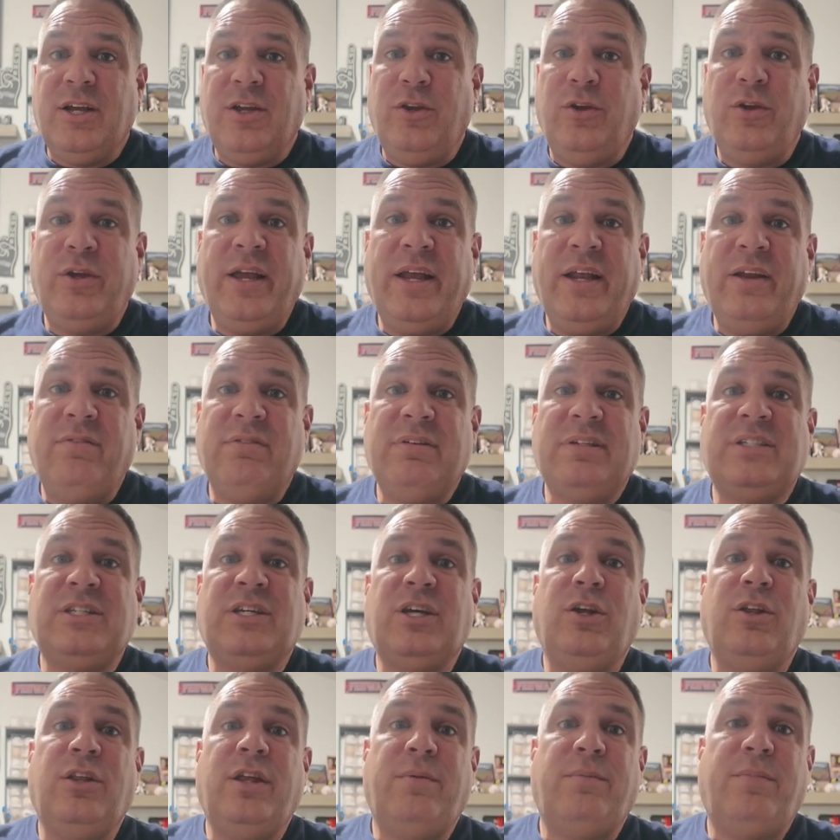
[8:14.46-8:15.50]
You can't even
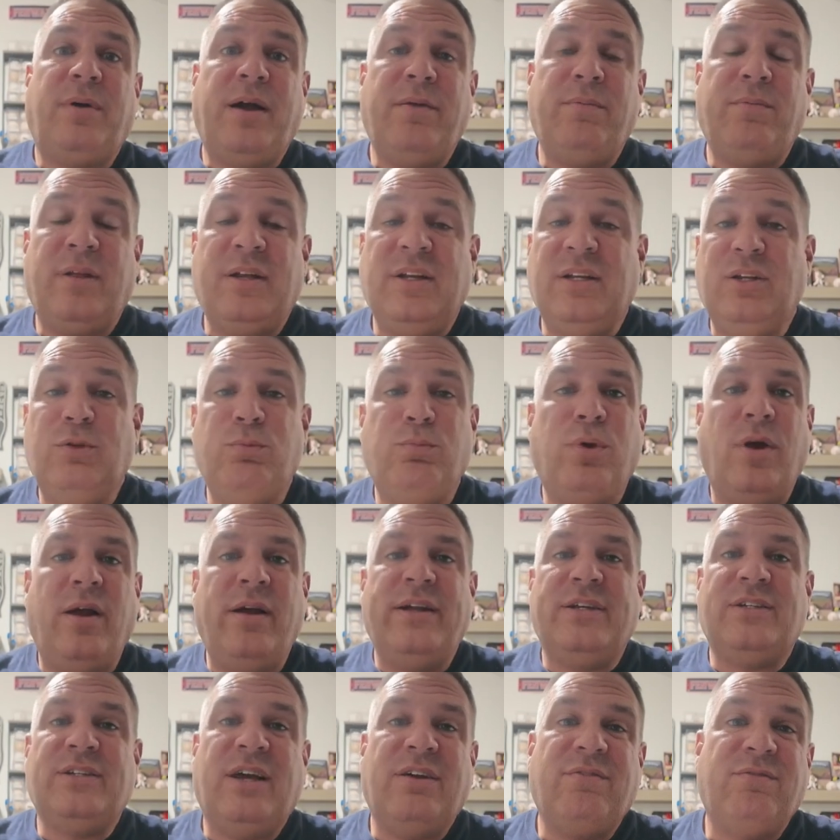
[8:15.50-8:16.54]
tell that pipeline. You
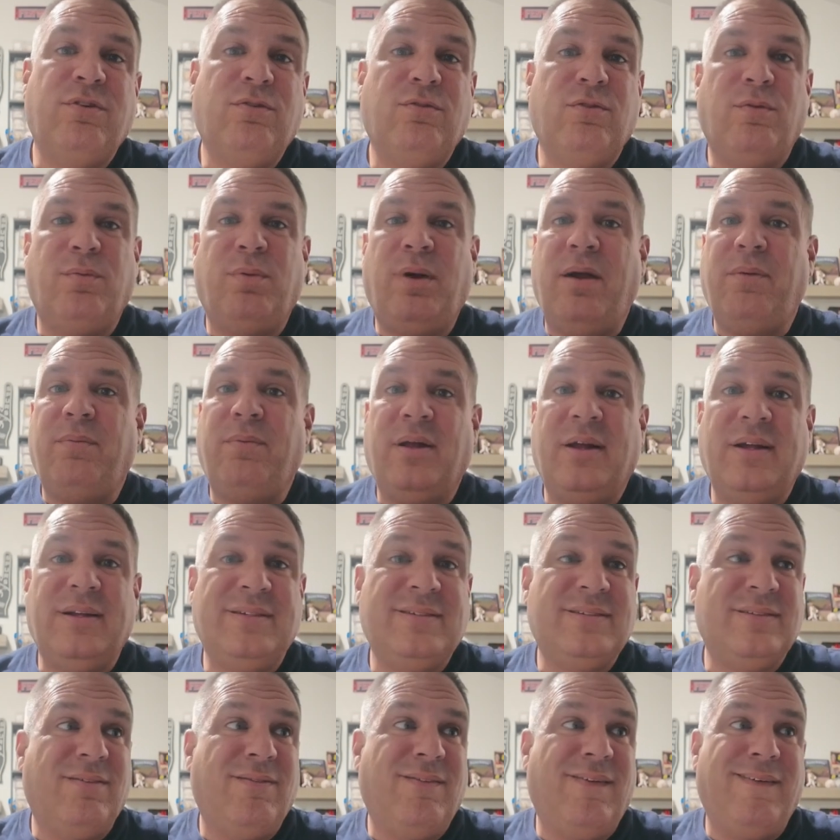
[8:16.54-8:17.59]
probably drive over
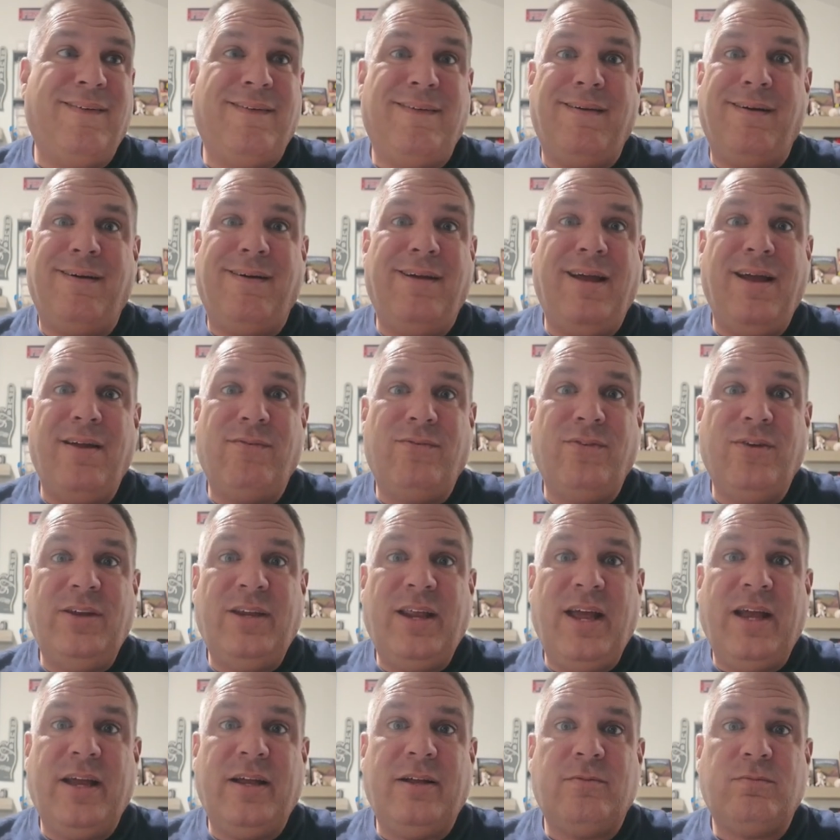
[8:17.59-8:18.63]
pipelines every
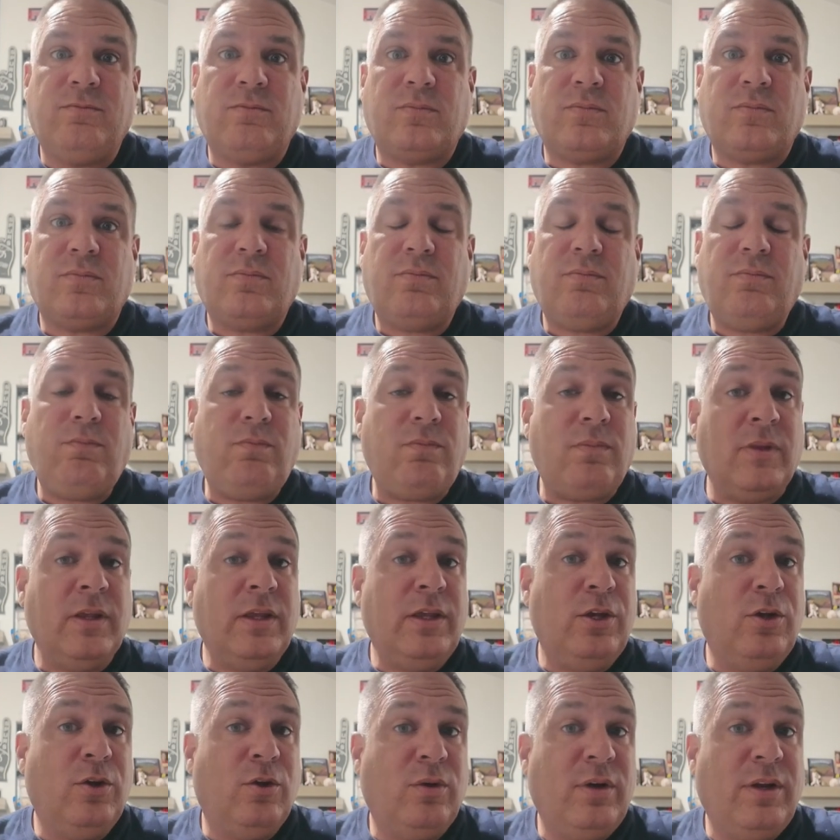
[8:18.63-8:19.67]
day
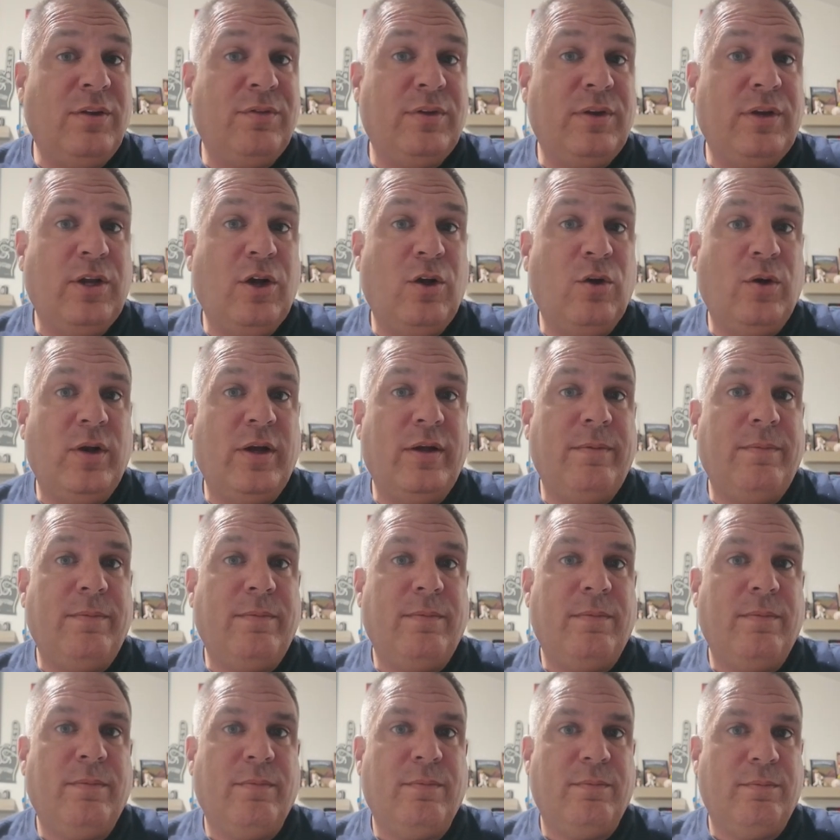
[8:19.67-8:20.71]
and you don't even know it.
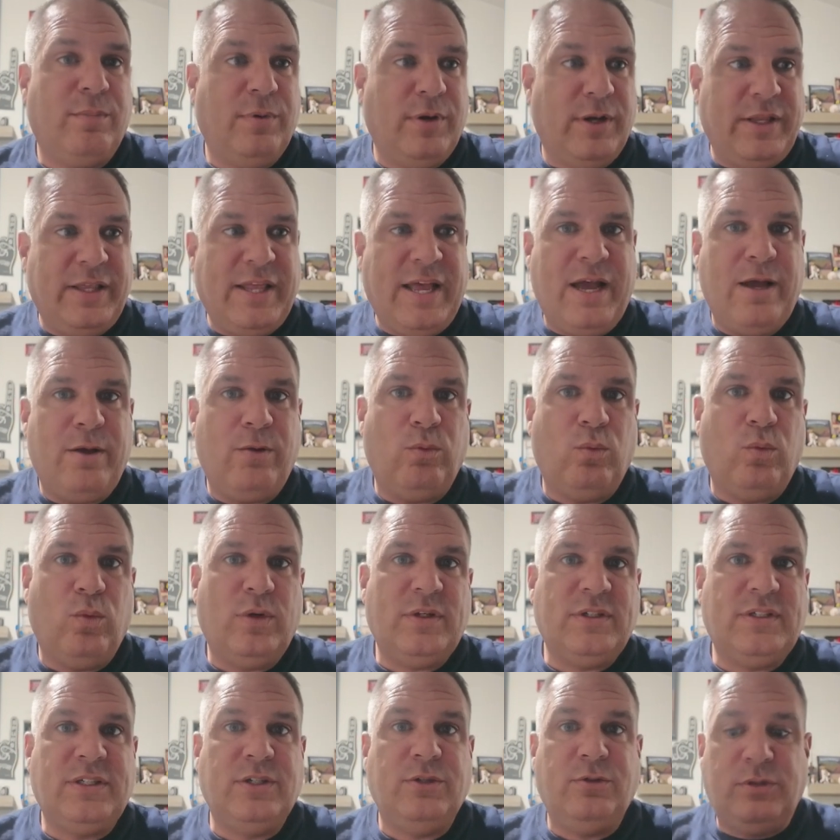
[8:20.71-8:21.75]
But that
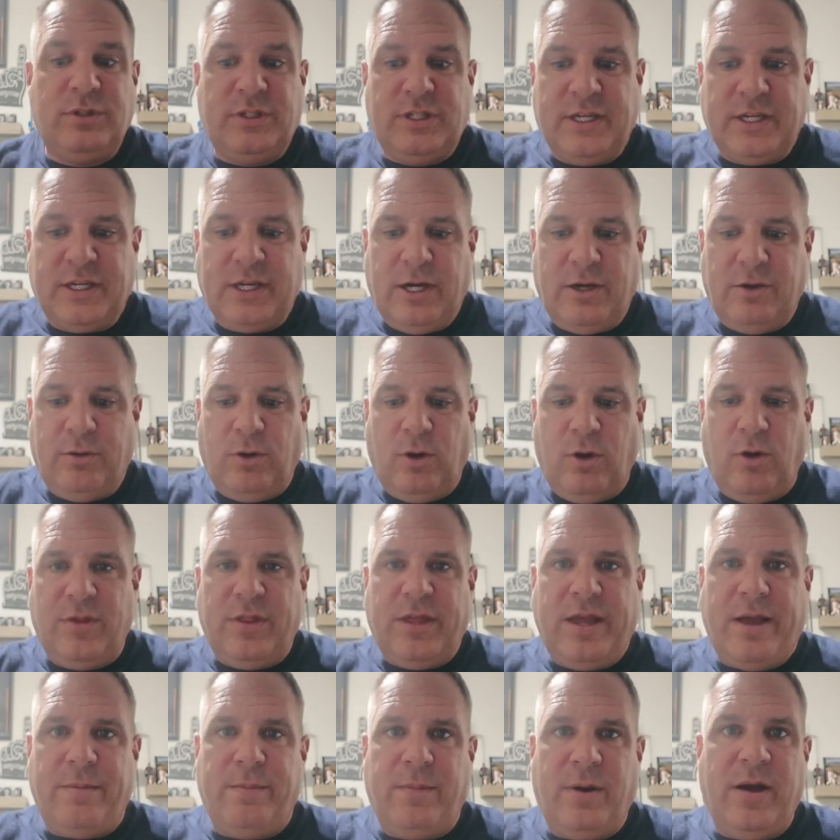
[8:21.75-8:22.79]
once you dig out all
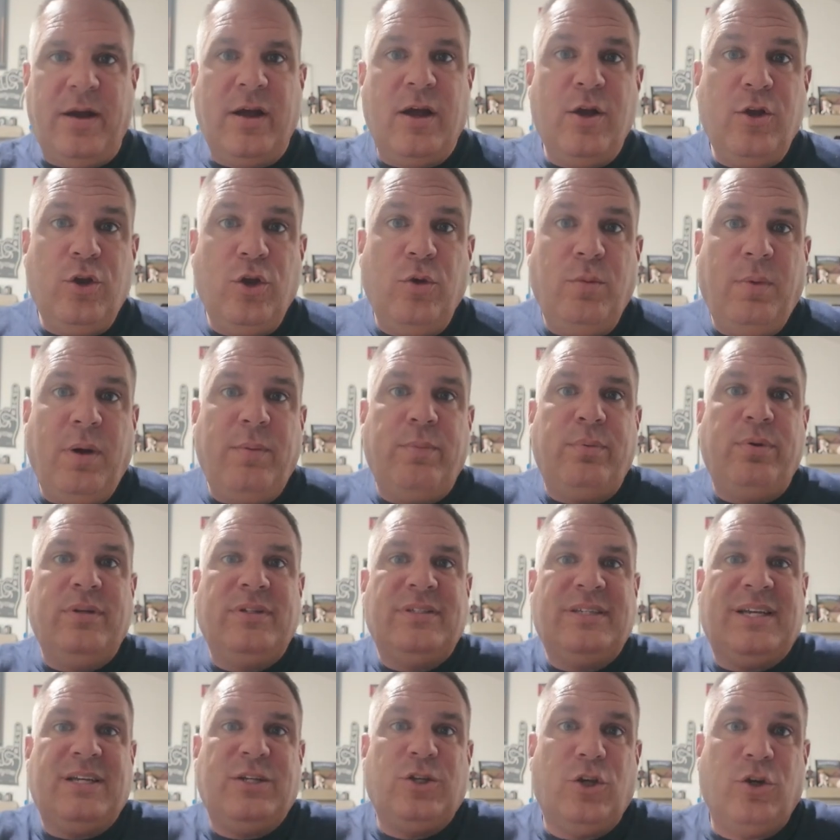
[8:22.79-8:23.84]
that mine, nobody puts
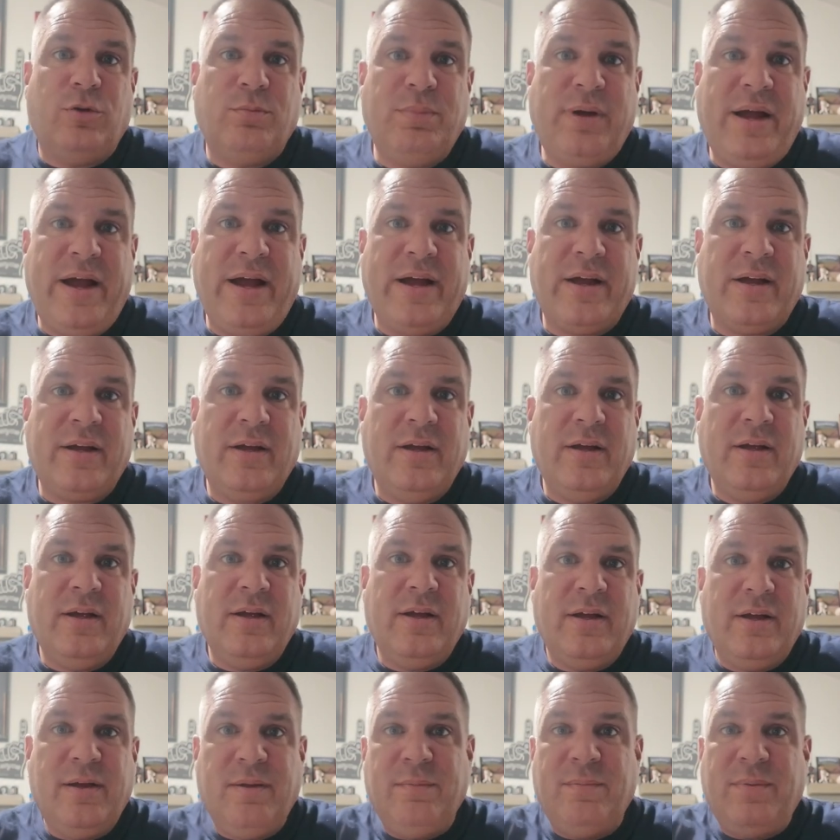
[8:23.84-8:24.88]
that dirt back
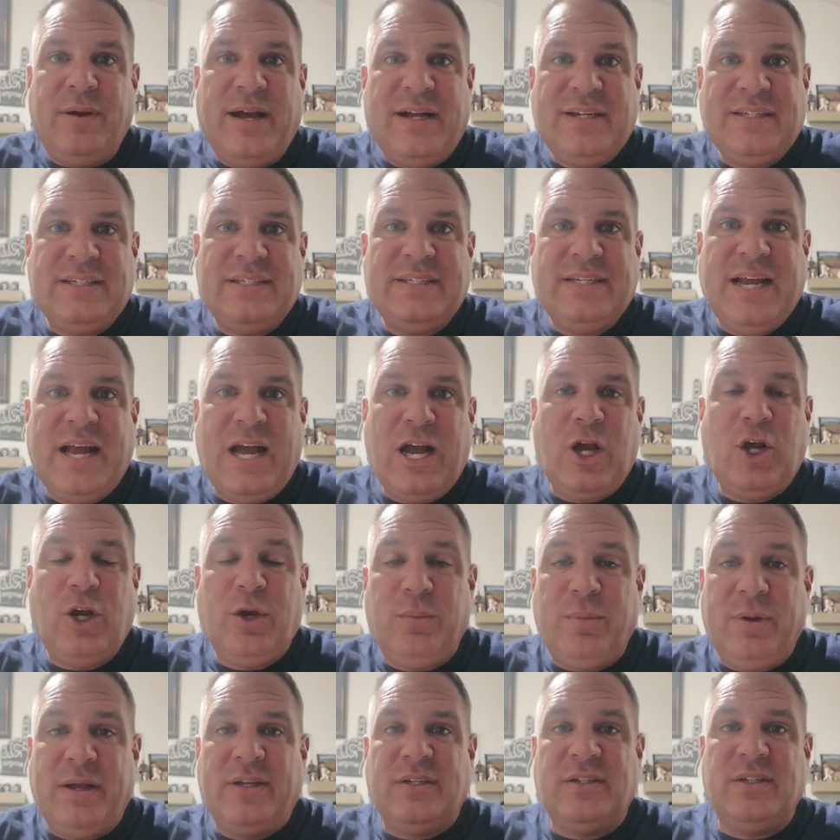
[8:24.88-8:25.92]
and pats it down
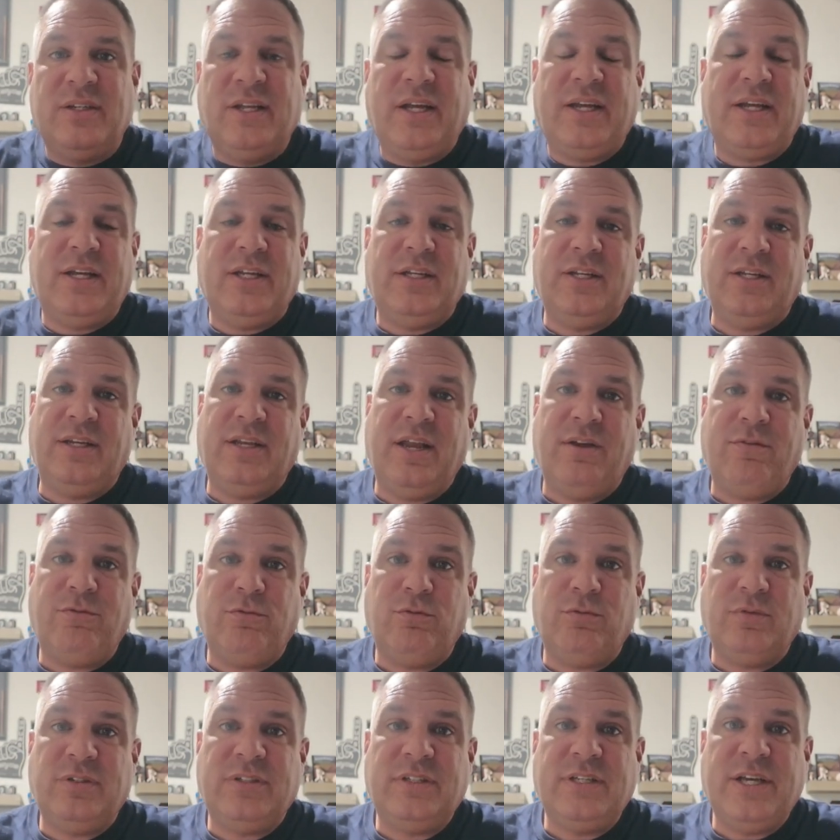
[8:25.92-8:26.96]
and makes it like it never
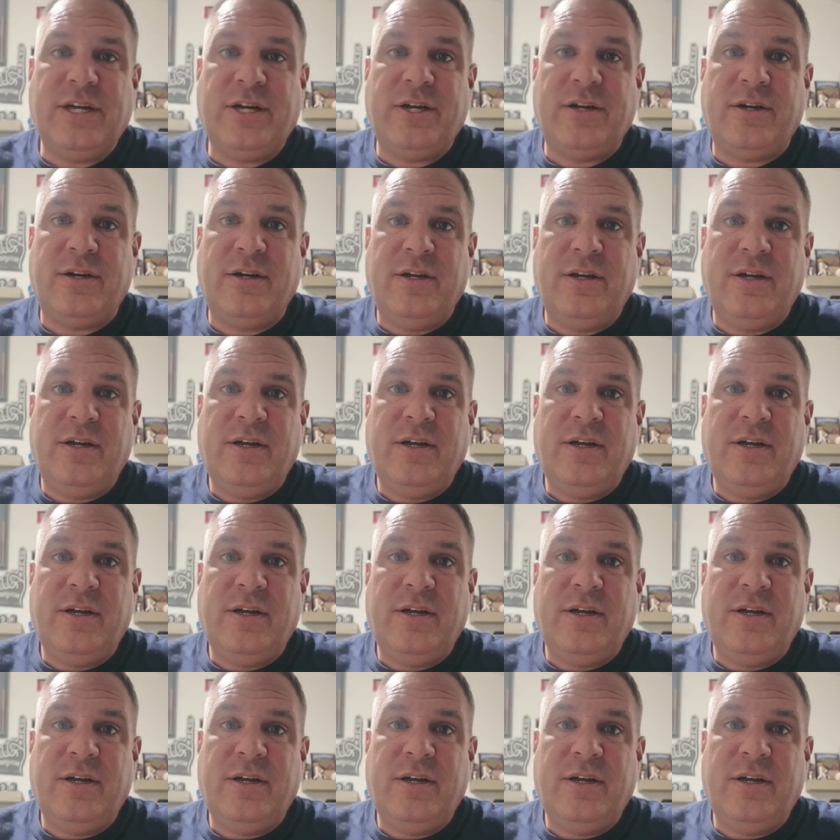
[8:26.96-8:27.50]
was there.